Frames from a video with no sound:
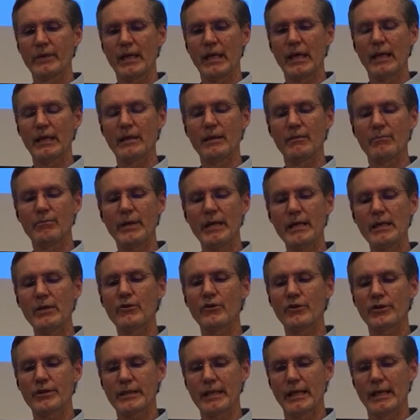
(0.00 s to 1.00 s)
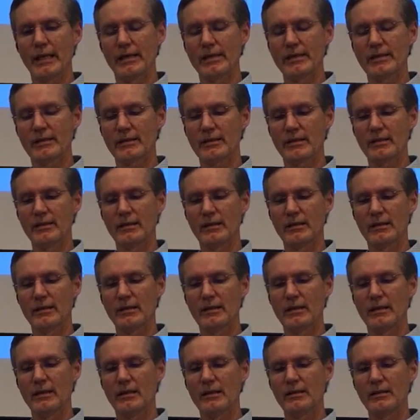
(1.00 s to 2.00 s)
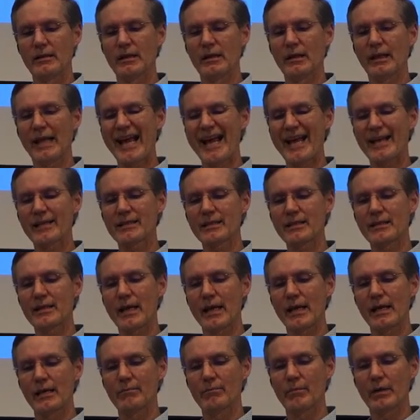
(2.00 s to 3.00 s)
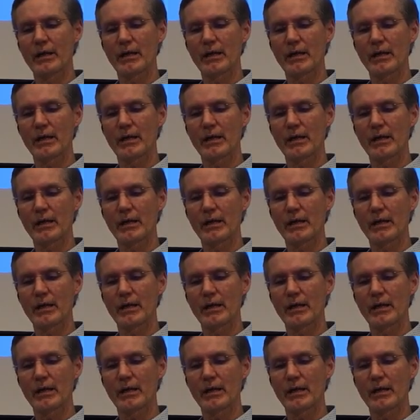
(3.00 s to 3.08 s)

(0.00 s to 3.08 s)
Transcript: And then Peter says, the last state